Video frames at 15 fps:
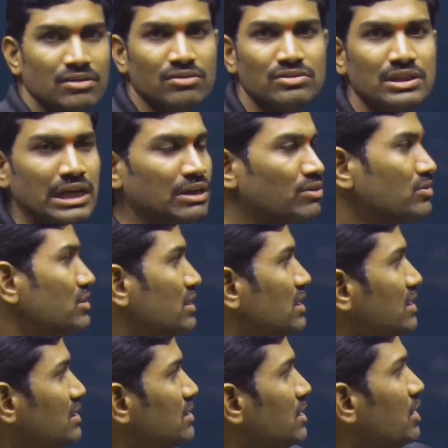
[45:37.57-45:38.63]
Cytosine
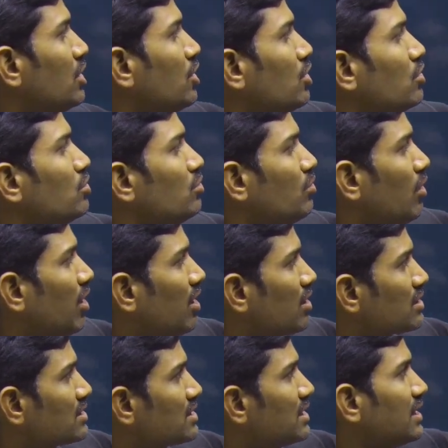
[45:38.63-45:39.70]
is
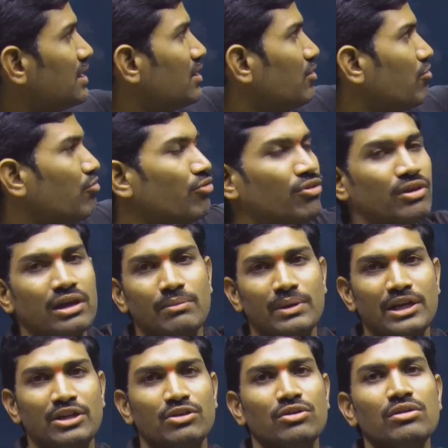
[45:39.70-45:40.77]
2-oxy
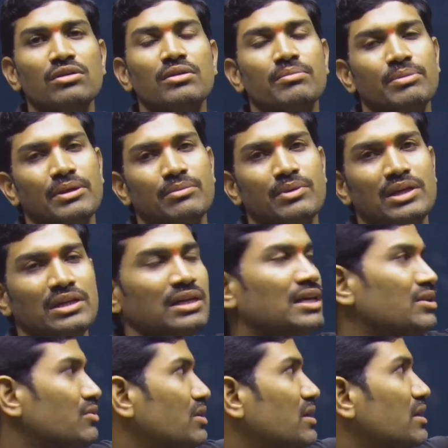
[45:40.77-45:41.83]
4-amino pyrimidine, or
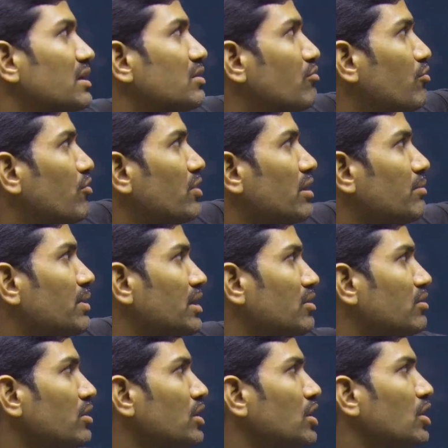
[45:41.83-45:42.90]
you can write
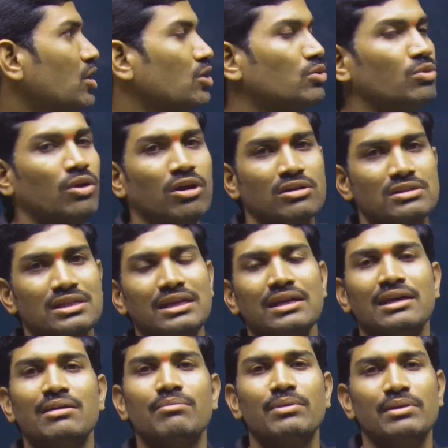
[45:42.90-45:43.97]
4-amino 2-oxy
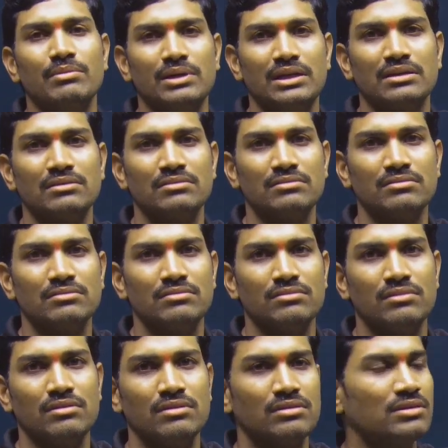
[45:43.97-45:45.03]
pyrimidine.
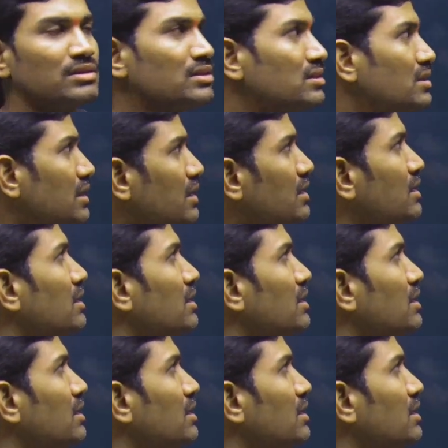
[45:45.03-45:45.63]
This is the